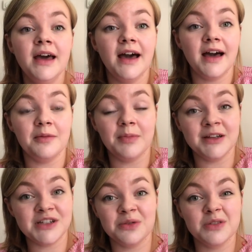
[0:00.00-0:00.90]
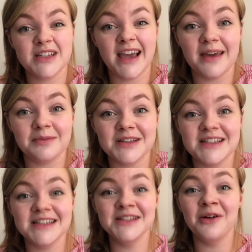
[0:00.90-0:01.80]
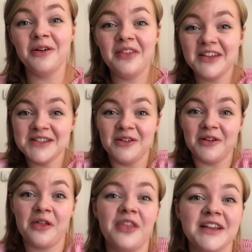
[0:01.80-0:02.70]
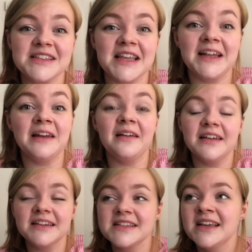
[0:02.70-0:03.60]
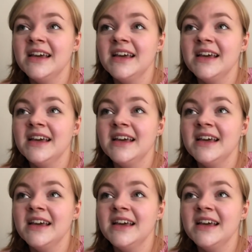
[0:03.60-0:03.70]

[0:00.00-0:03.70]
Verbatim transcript: But I don't know what to get him because there's not a lot of things that he likes.